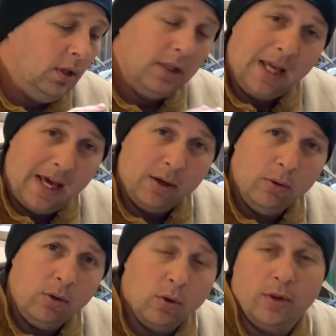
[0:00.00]
the
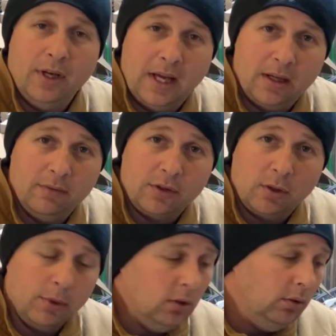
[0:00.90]
anode or the negative
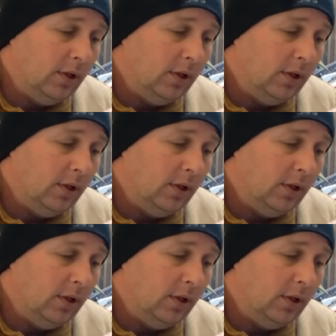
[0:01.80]
terminal,